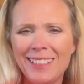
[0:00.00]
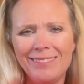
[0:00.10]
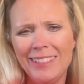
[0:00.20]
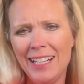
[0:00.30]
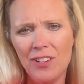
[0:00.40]

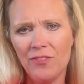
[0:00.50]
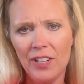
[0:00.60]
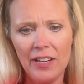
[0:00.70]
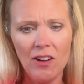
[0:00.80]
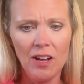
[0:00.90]

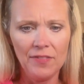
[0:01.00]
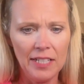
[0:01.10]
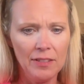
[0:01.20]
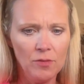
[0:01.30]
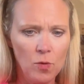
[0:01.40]
very
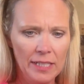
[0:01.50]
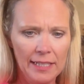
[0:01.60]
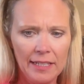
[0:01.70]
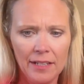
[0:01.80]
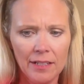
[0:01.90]
often, once a
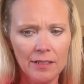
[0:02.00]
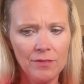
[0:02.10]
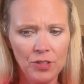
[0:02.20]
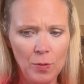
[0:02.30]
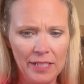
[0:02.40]
year,
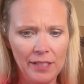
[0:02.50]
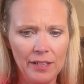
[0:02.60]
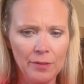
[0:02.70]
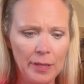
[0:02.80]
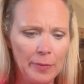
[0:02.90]
twice a
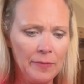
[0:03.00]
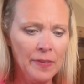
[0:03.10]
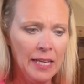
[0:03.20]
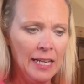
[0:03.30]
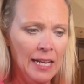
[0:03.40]
year maybe,
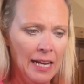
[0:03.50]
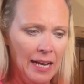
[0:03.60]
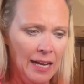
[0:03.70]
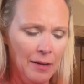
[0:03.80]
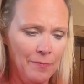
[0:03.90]

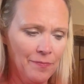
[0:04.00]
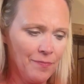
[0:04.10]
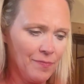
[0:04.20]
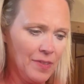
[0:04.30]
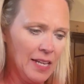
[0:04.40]

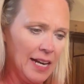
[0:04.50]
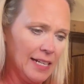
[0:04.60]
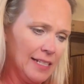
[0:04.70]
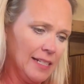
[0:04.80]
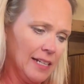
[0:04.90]
then I
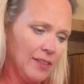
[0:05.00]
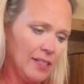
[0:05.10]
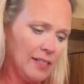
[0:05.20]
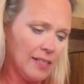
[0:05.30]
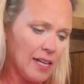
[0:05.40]
need to, this
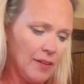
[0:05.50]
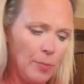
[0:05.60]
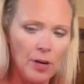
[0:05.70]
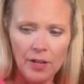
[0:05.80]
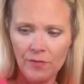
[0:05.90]
is kind of
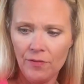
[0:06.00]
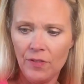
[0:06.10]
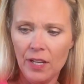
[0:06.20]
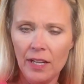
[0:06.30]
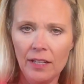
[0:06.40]
part of
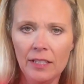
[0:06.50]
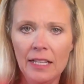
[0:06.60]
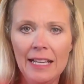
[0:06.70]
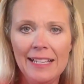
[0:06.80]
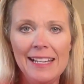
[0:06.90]
the
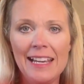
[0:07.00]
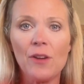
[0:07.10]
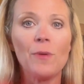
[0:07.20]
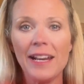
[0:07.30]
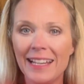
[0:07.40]
getting it
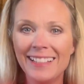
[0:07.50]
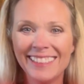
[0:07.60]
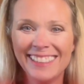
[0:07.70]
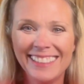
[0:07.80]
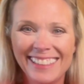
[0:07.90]
ready
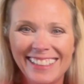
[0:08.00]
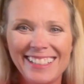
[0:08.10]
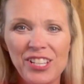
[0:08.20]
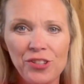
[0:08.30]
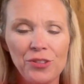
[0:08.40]

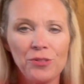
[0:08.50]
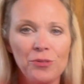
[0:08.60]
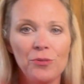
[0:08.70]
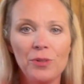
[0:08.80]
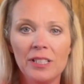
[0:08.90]

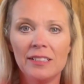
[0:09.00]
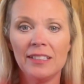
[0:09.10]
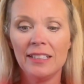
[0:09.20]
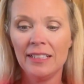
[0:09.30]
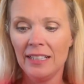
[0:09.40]
to
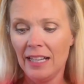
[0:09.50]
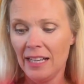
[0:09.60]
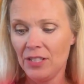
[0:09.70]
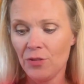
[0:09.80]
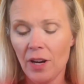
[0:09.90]

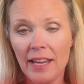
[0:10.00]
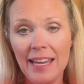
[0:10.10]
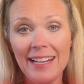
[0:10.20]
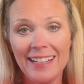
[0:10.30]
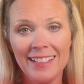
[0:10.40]
do our
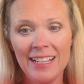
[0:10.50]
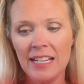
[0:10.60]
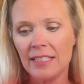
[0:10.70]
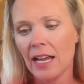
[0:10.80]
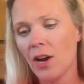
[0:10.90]
canning.
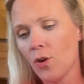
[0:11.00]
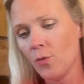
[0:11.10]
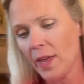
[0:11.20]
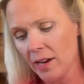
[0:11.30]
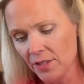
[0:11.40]
So
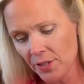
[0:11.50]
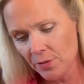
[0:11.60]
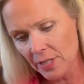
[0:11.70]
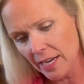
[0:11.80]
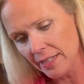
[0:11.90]
they also
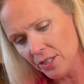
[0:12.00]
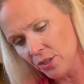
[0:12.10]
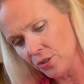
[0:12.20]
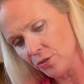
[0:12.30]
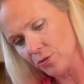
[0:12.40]
say
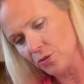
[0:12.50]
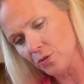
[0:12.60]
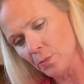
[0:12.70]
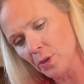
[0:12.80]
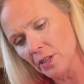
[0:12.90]
you
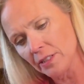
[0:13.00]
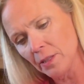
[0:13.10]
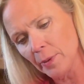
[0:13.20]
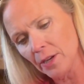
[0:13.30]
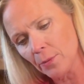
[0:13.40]
can put a little
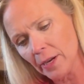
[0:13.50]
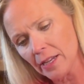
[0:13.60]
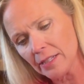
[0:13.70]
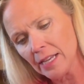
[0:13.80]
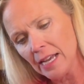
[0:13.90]
bit
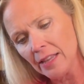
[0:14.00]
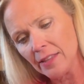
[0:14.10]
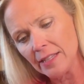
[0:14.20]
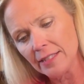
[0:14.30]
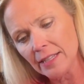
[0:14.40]
around these